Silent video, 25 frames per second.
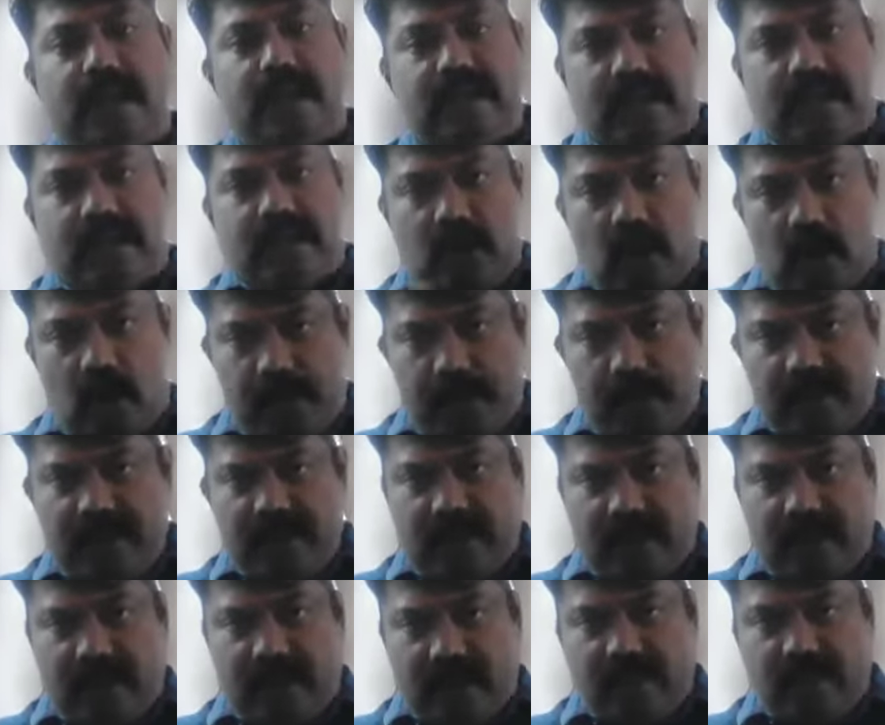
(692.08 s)
At the top
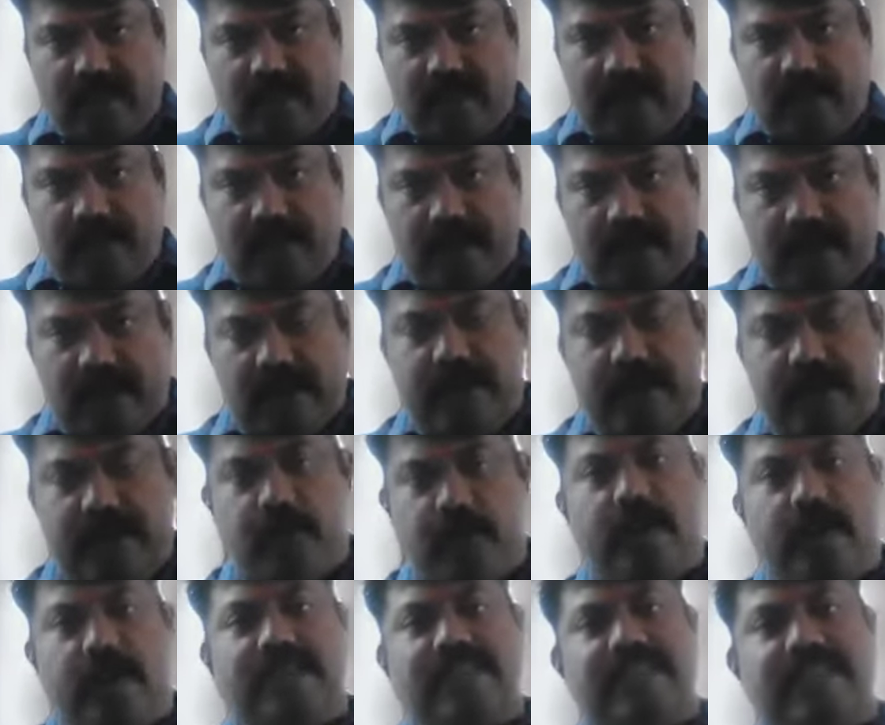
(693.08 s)
of the conveyor belt,
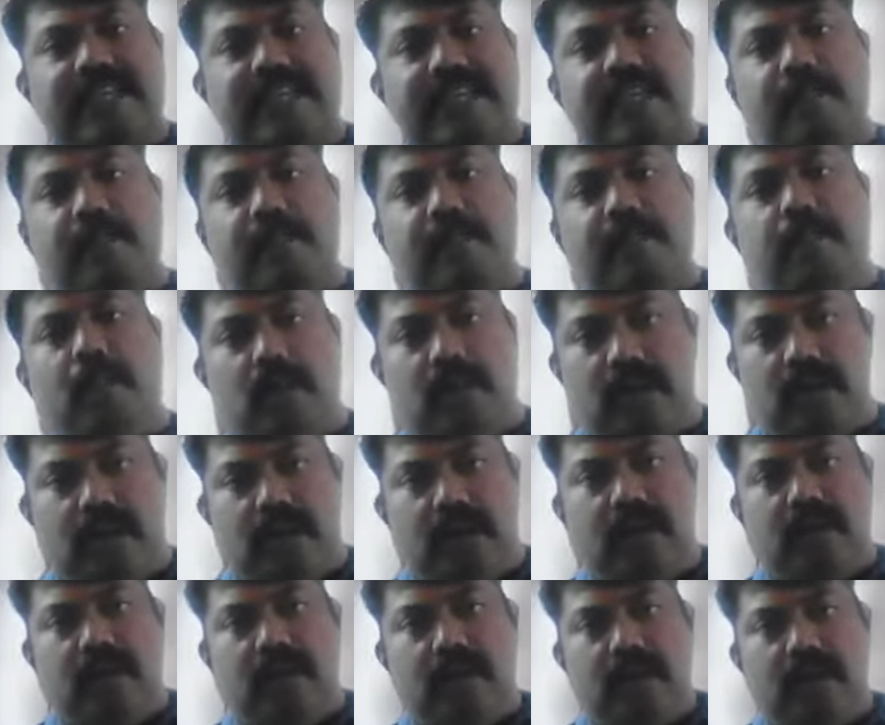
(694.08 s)
you can see the
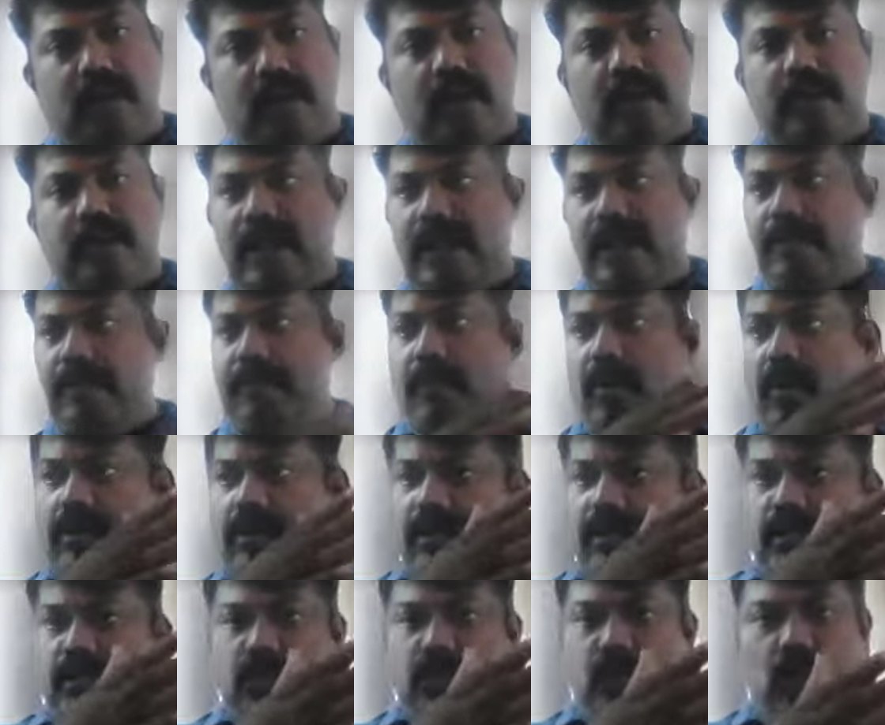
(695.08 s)
bottle. That
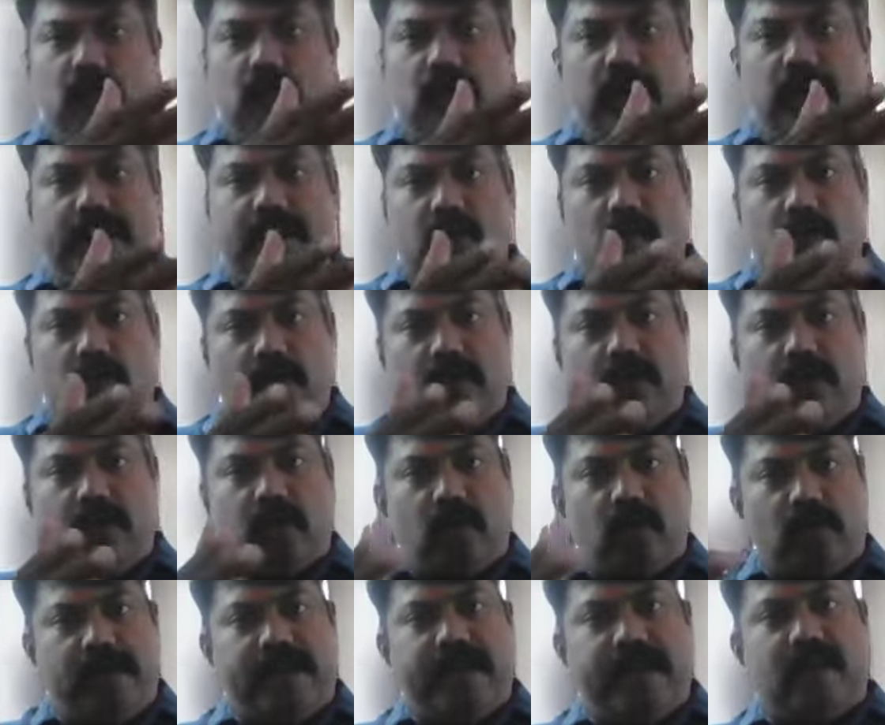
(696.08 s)
bottle slowly
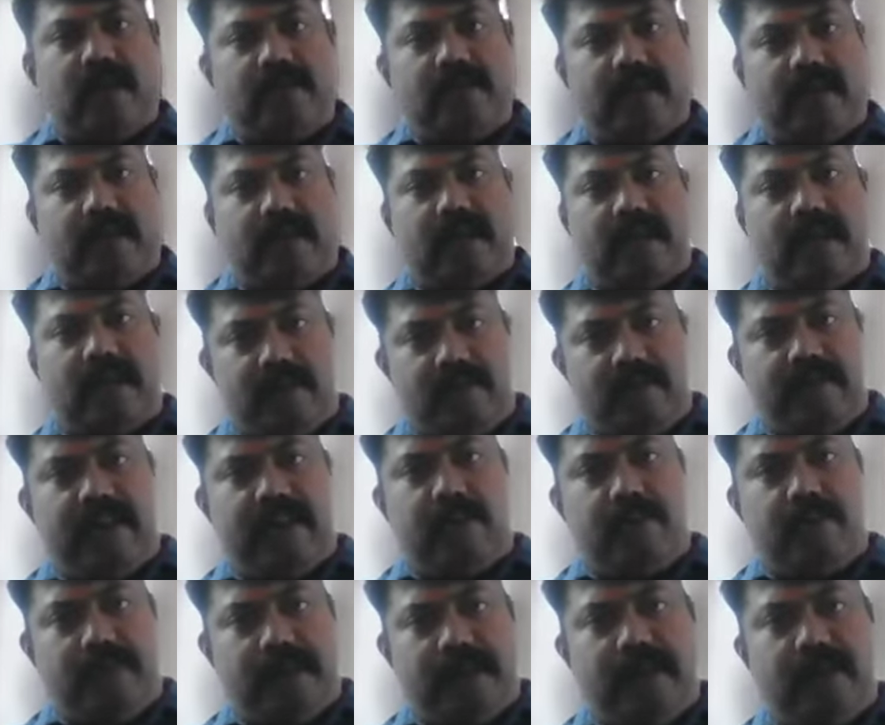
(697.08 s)
rolling on the
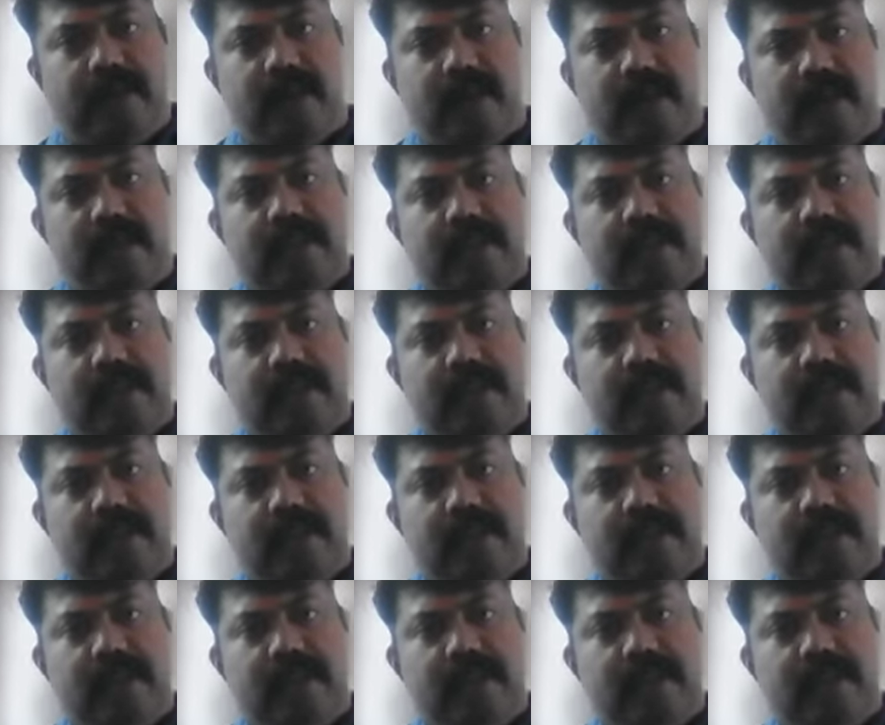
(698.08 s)
conveyor belt.